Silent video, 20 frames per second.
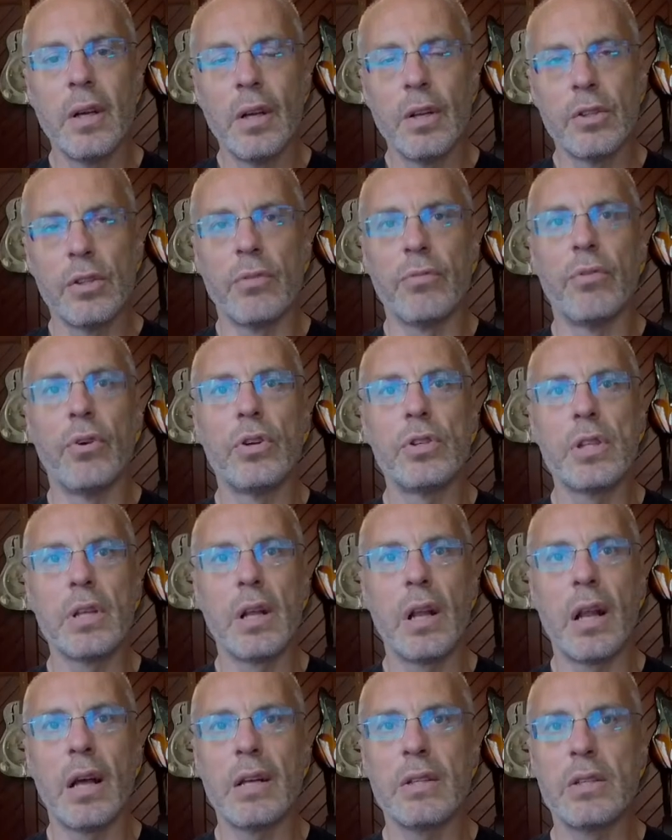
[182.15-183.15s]
So first in
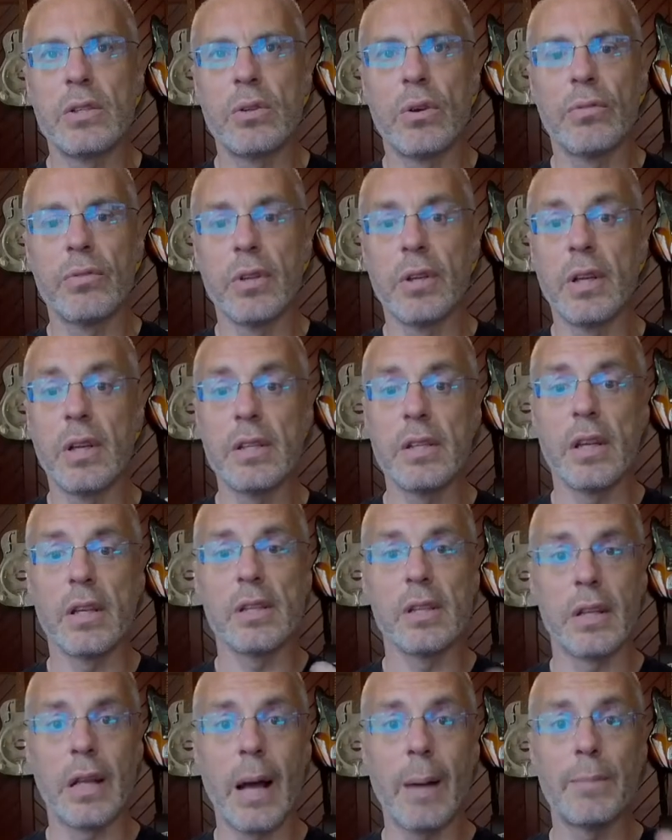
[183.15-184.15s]
class is often easy. It's
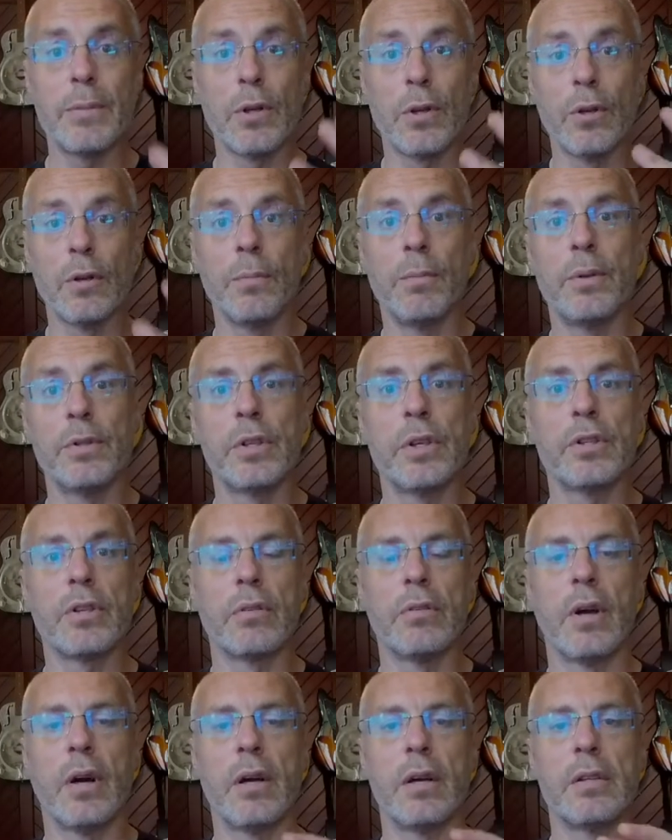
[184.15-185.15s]
an absolute position,
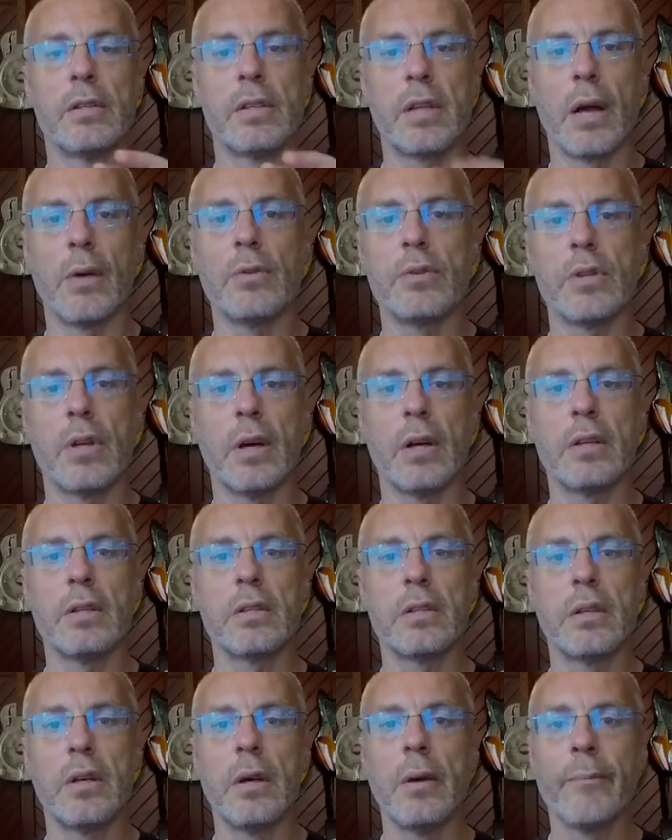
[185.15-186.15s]
right? It sounds
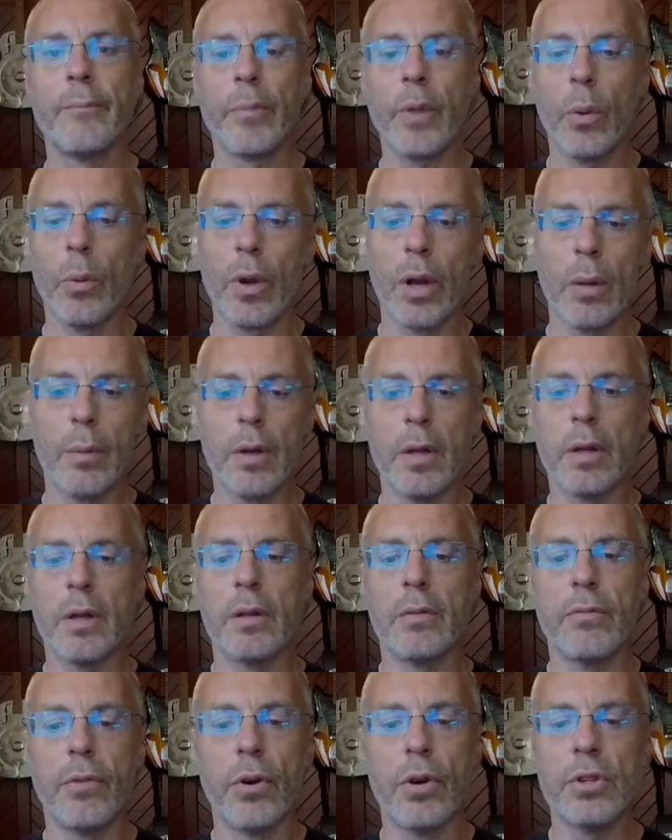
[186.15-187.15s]
nice. We're going to be the
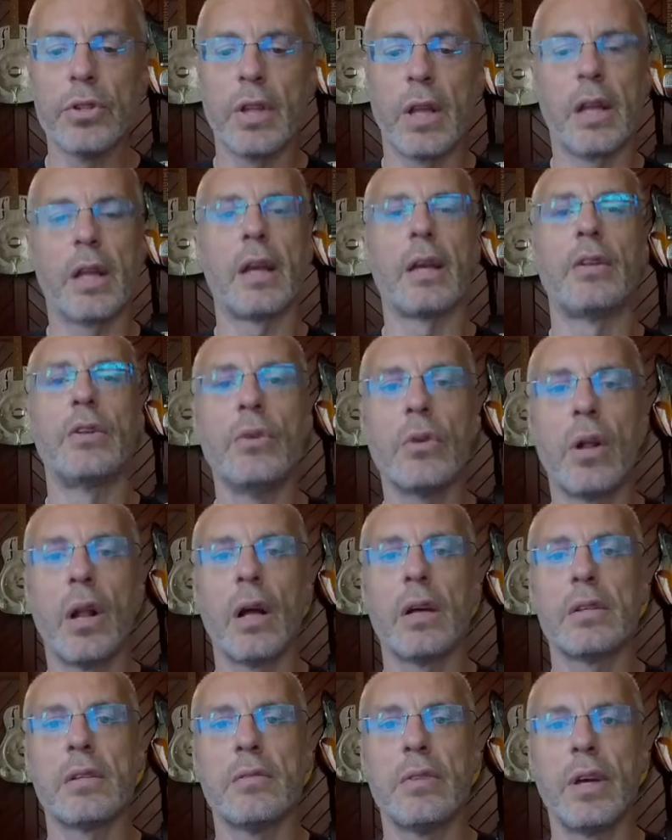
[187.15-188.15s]
first in a new
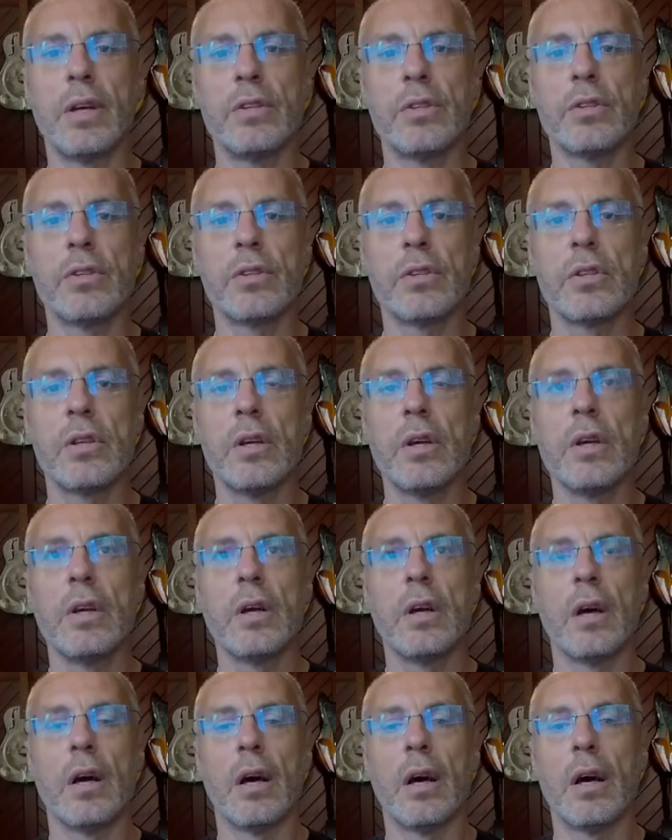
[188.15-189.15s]
class of agents
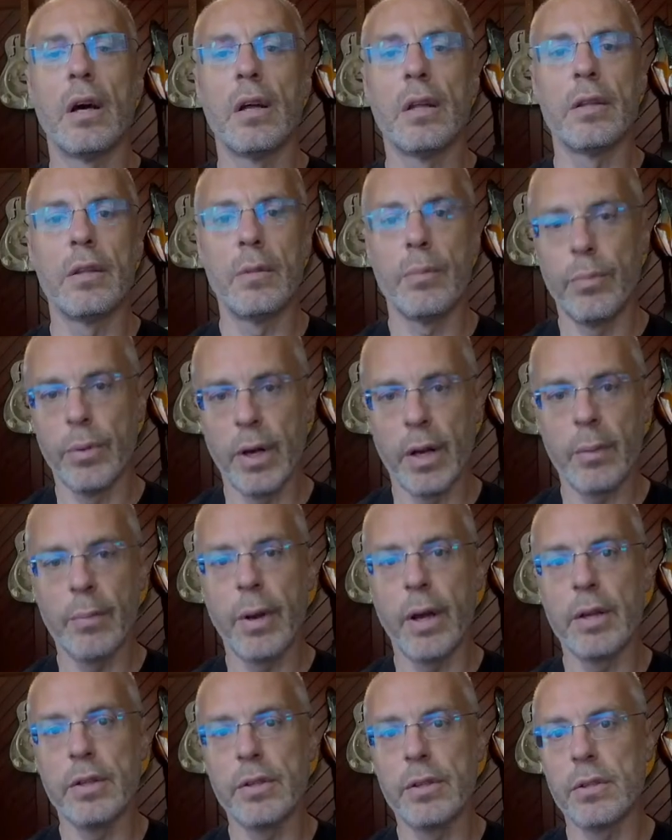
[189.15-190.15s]
that bring
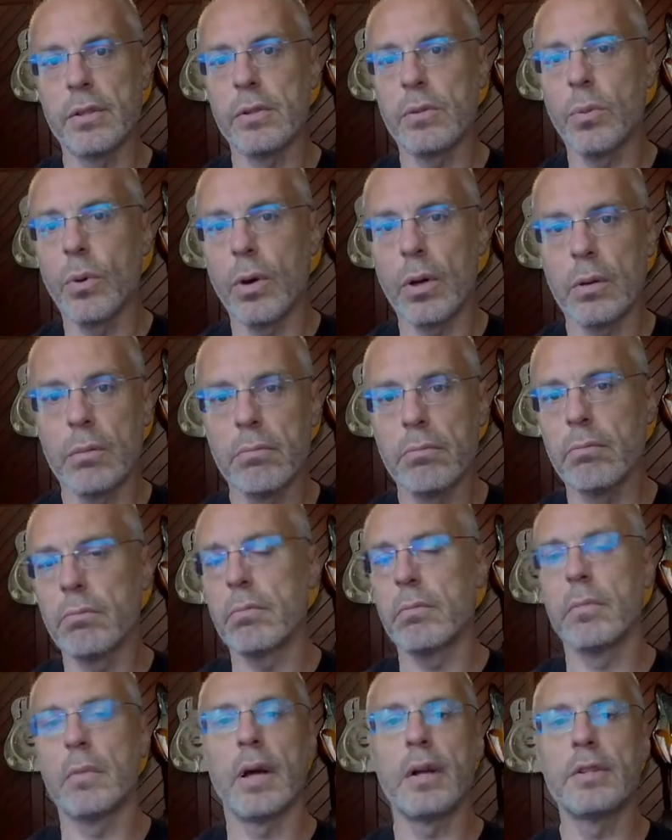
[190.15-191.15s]
patients what?
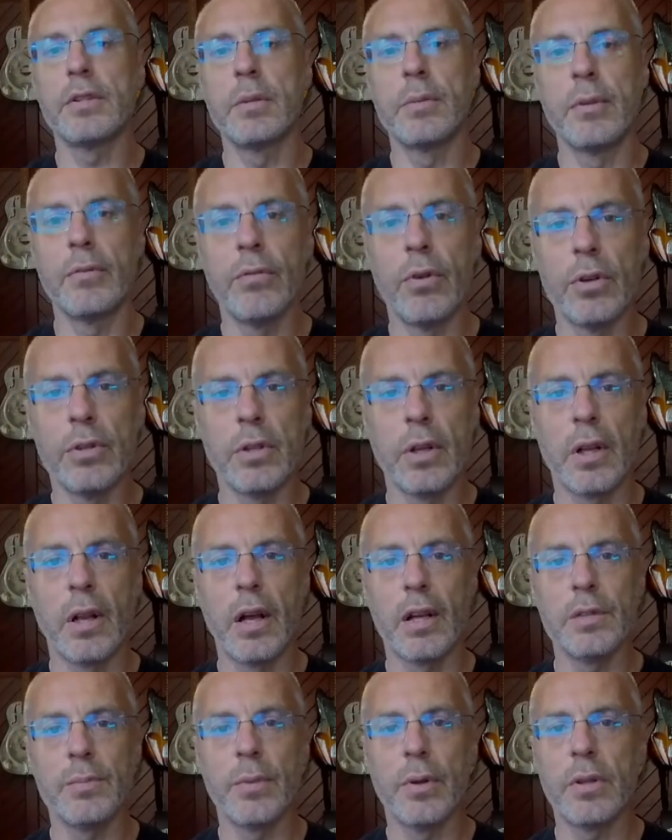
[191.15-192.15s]
Nice to be first in
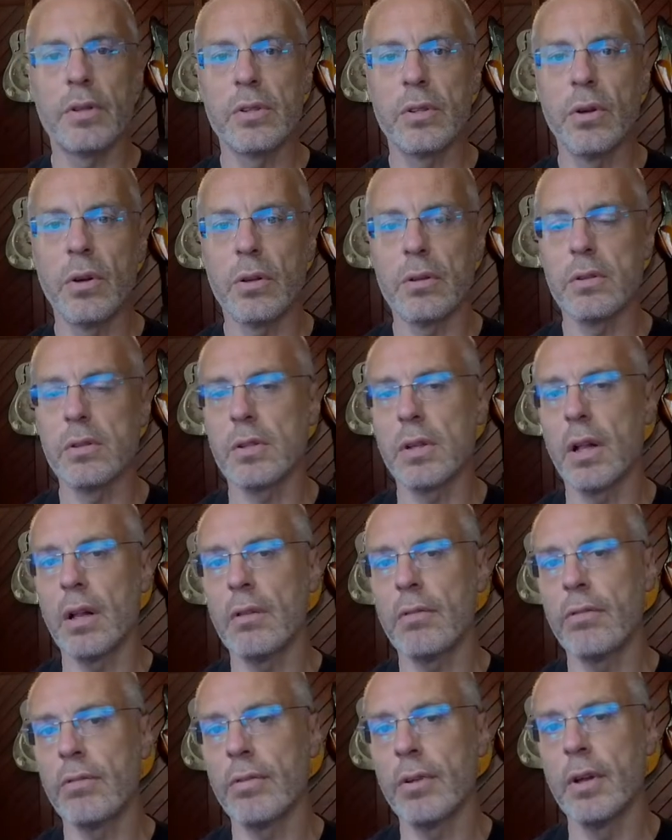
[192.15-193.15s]
class, but it's not
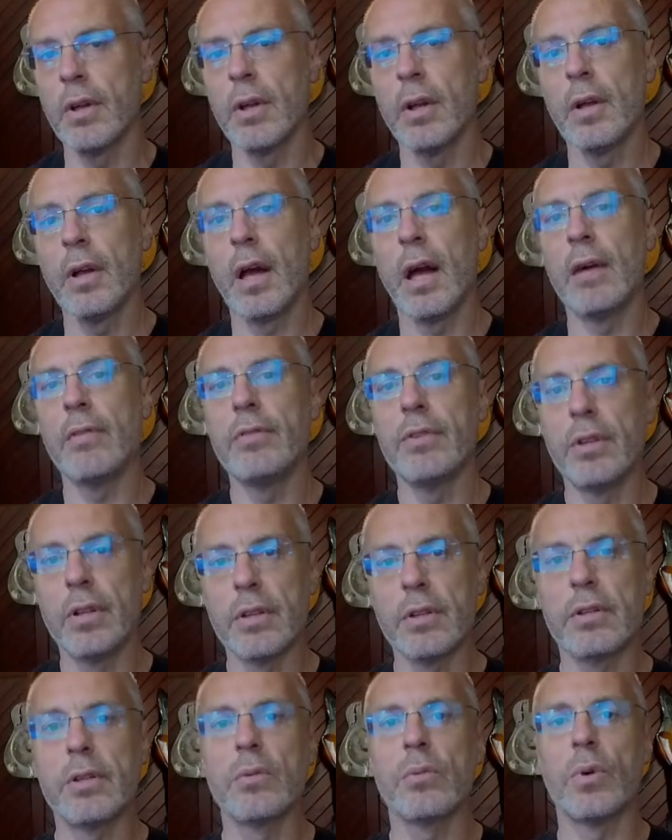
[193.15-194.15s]

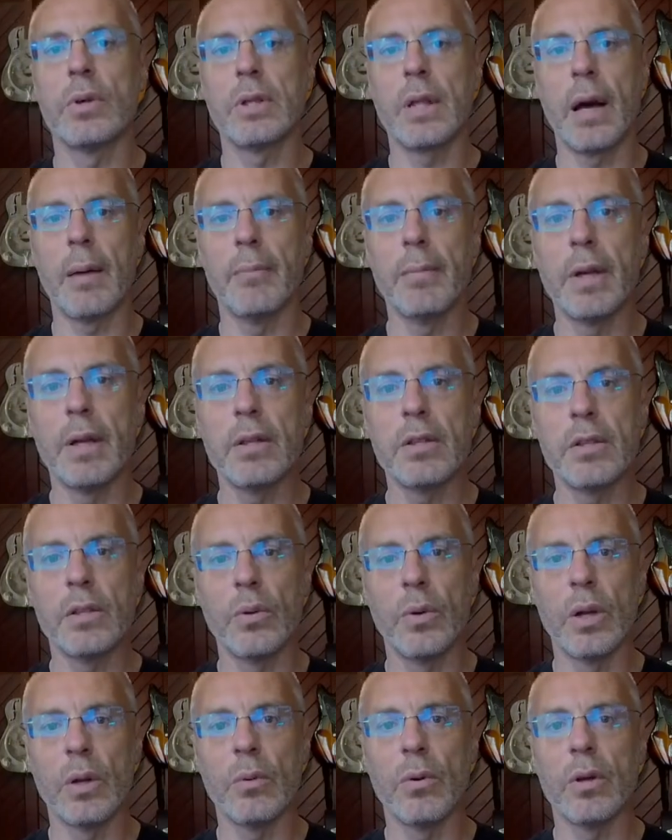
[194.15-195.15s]
self-evident what that means
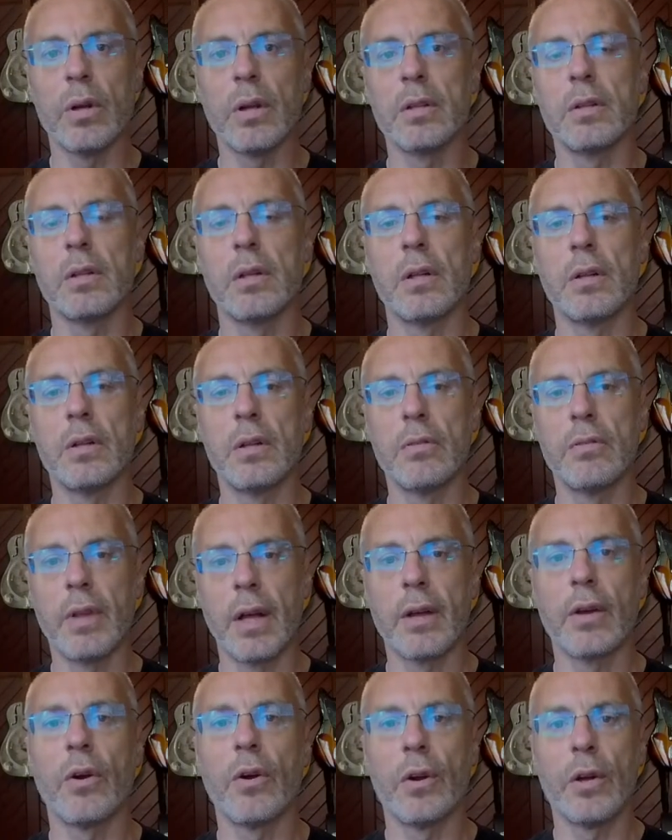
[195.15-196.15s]
to anyone until you've
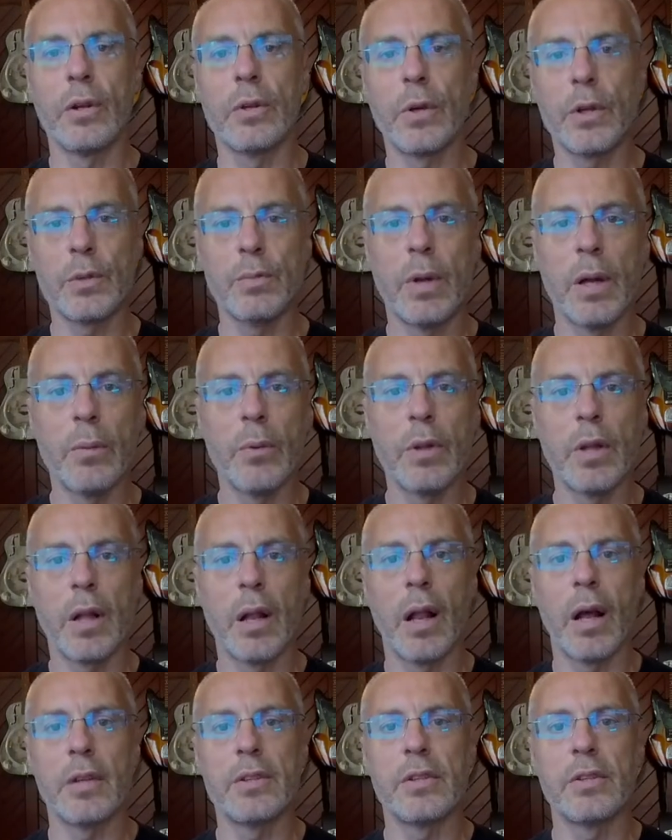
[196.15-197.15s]
then gone and explained what the
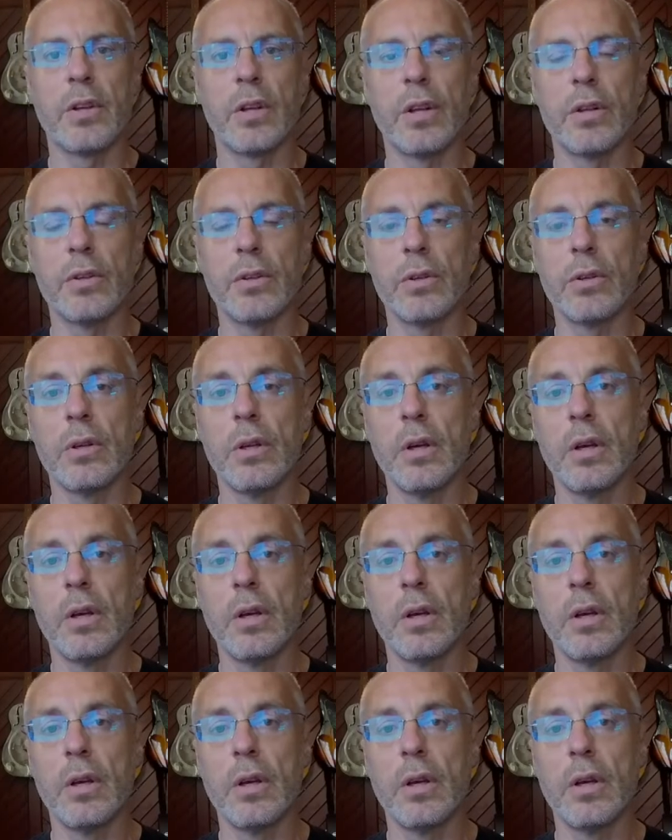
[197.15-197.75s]
class is going to do.